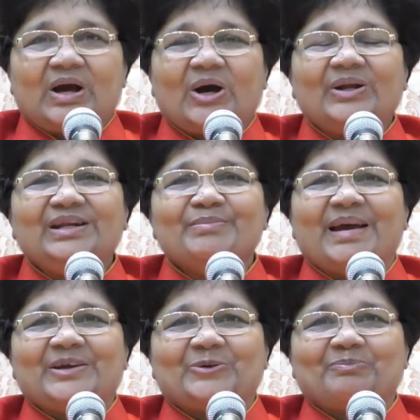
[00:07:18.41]
only
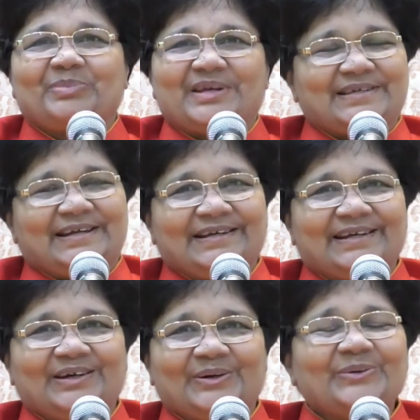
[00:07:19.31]
by your present.
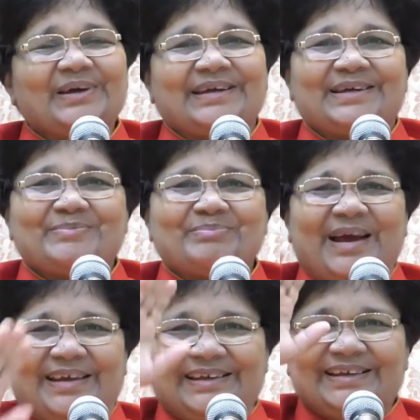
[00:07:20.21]
Okay,
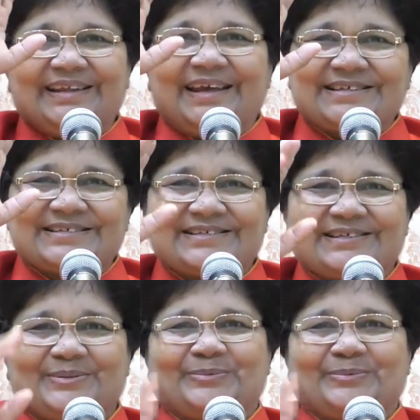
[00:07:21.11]
bye. Thanks.